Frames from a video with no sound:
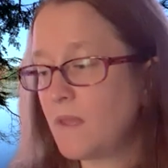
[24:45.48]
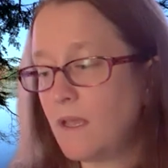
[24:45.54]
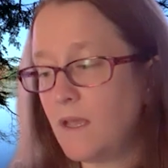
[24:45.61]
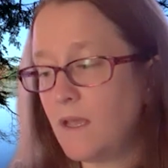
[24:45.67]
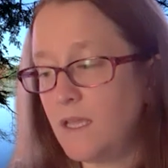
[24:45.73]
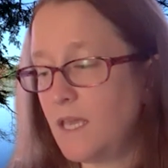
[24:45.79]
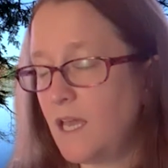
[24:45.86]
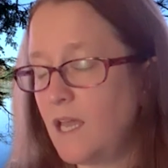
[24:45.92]

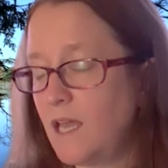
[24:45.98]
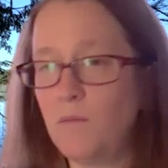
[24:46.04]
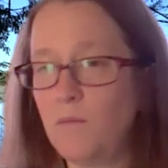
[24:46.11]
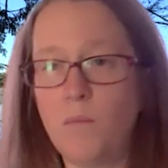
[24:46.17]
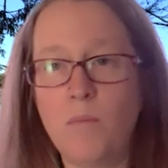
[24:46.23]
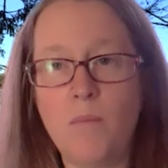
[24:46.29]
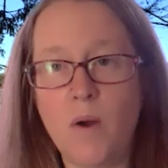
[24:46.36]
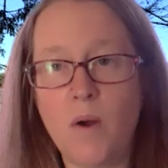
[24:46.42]

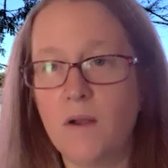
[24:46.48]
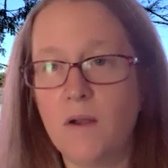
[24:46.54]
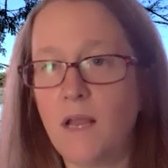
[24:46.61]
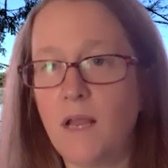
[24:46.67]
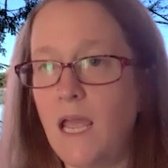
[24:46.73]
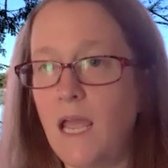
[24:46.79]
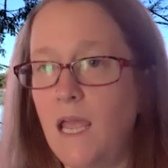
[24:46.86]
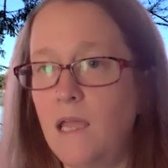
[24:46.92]
Again, Part
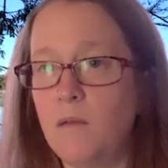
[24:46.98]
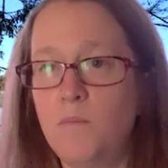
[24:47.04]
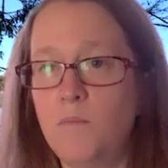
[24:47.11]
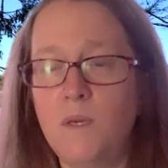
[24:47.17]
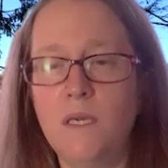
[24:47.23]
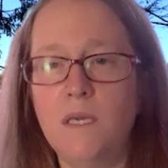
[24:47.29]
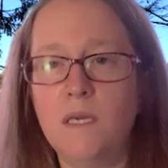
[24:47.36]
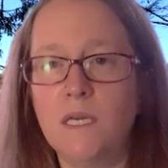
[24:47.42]
A,
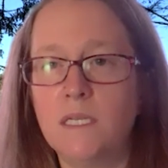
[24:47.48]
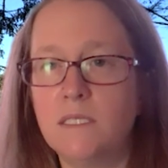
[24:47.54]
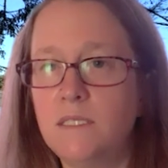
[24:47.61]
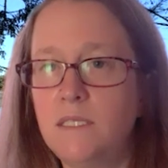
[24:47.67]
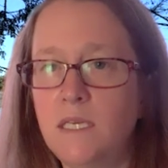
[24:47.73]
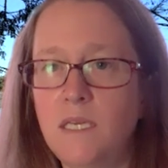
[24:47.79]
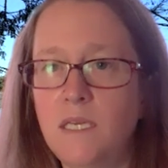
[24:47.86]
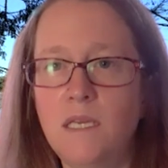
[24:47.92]
B, and
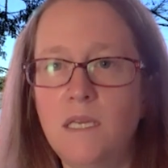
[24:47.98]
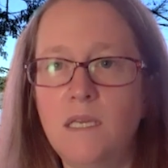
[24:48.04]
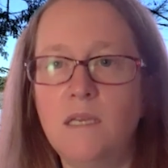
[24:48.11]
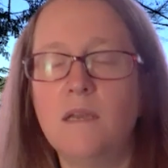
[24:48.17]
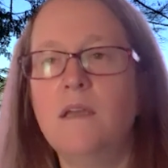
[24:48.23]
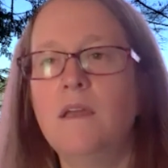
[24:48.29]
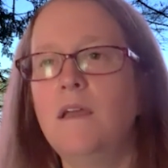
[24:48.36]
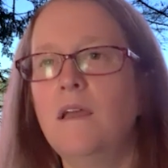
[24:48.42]

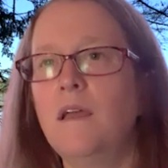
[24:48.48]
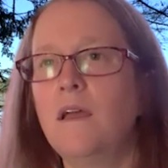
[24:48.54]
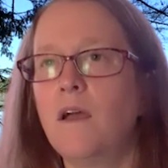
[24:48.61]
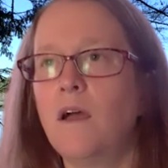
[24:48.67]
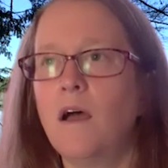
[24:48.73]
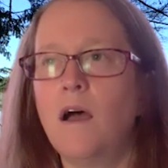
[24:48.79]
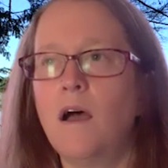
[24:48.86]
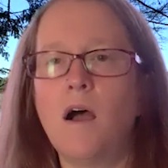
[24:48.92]
D
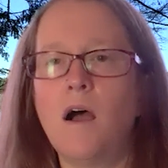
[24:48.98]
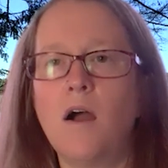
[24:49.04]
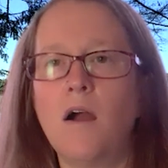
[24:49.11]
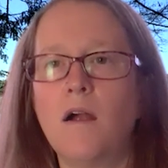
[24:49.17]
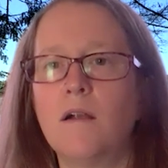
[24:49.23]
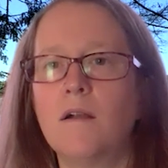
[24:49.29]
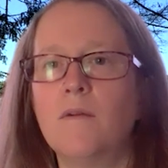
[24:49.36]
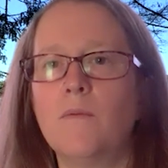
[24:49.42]

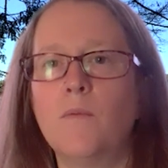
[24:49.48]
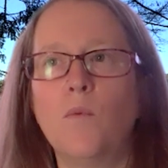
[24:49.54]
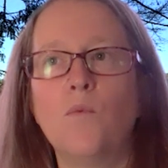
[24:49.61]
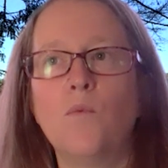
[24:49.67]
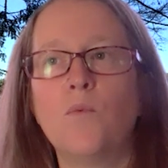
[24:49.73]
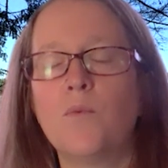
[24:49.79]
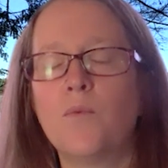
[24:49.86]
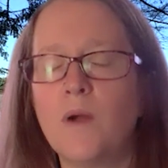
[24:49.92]
are
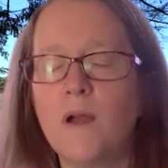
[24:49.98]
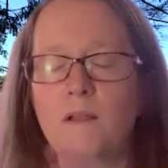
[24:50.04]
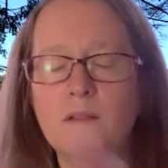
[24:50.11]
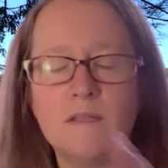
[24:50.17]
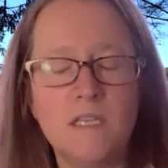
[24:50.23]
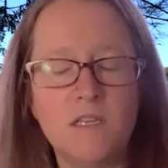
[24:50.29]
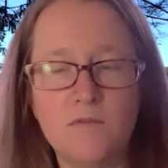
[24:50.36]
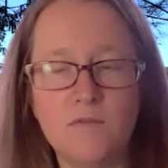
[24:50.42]

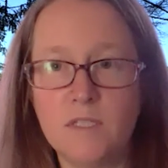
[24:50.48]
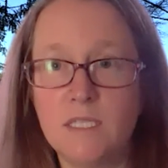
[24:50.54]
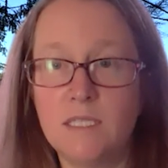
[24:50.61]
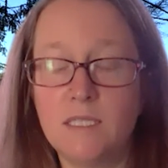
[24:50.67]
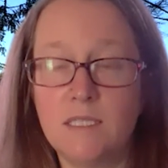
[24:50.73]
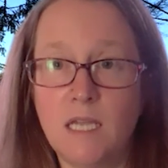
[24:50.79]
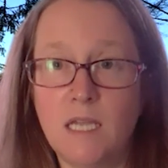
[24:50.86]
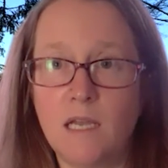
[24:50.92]
relatively
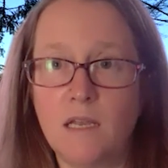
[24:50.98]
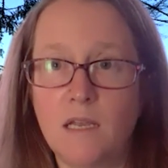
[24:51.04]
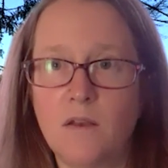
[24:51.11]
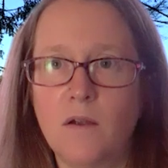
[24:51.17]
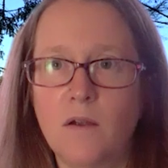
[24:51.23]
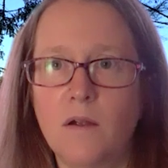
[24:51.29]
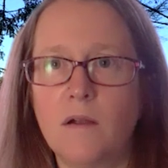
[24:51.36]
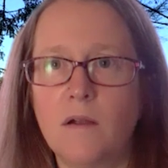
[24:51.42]

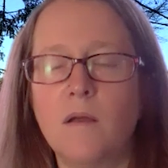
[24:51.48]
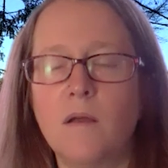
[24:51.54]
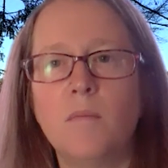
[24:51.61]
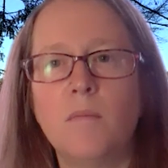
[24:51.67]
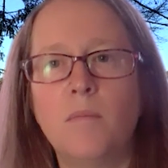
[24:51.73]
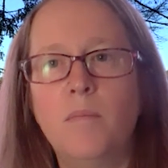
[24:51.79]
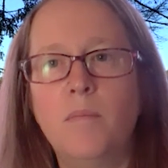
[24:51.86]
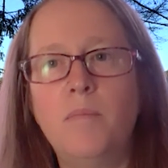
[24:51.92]
standard,
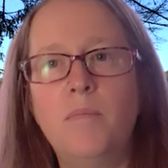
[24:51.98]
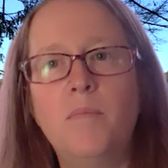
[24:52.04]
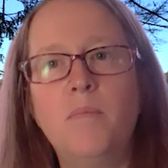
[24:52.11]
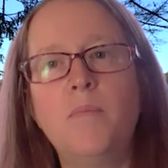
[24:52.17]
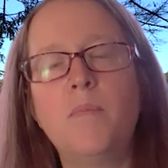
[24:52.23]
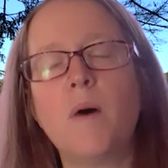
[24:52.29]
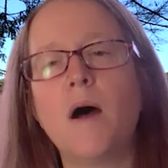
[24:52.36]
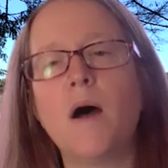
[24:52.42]

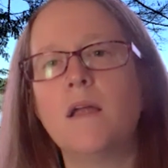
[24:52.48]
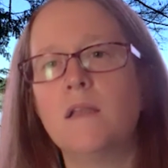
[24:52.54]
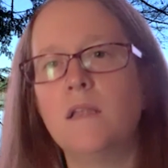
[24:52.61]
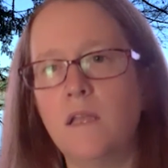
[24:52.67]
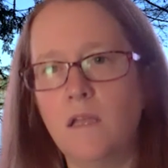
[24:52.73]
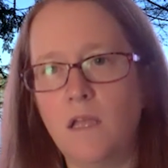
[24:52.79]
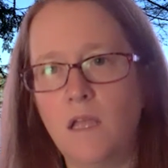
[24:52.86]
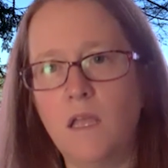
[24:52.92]
but
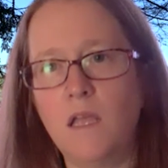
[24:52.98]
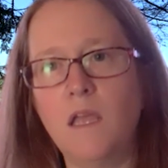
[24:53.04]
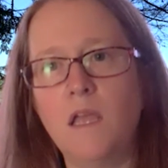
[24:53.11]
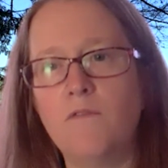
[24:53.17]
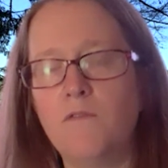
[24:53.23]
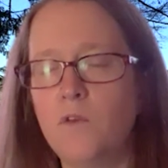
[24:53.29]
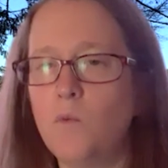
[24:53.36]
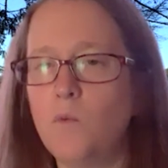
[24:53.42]

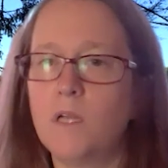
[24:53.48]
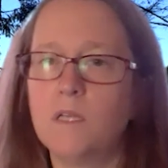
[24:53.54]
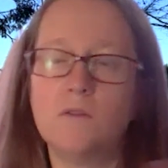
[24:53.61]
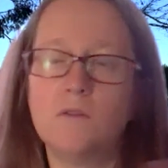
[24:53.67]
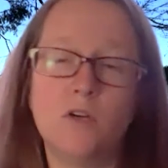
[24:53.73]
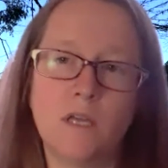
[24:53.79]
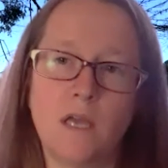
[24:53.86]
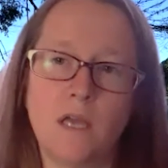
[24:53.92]
if you want to
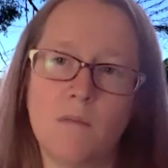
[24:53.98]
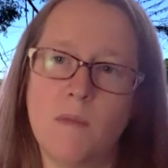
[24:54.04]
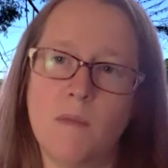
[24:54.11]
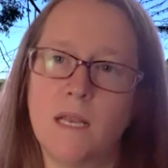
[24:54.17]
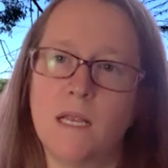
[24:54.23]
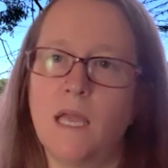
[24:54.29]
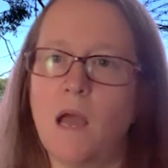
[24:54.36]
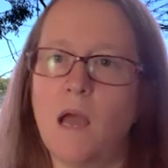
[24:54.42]
look at
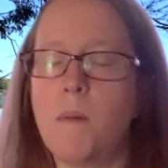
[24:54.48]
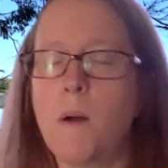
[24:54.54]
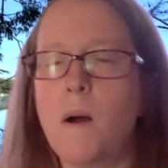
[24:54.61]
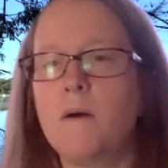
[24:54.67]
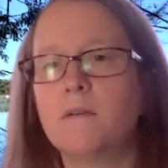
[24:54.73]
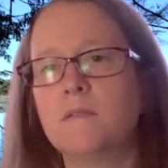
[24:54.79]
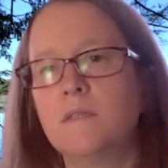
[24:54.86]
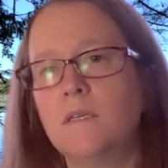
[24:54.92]
Medigap
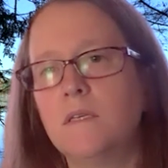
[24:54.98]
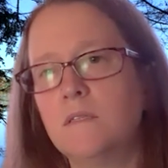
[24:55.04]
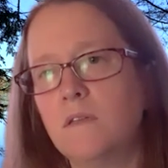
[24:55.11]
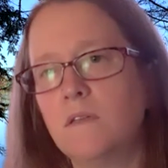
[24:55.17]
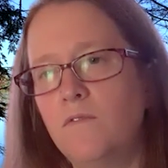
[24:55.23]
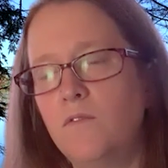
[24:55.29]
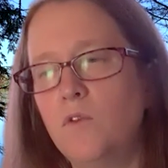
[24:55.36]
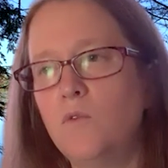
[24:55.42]
policies,
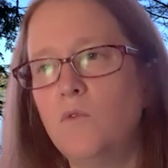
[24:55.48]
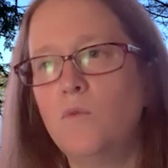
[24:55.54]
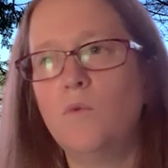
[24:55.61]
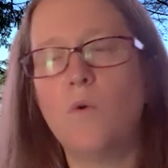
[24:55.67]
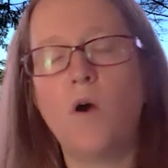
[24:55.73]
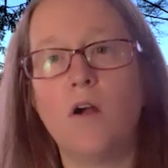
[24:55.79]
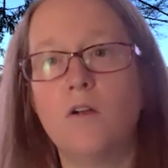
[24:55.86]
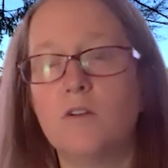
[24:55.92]
if you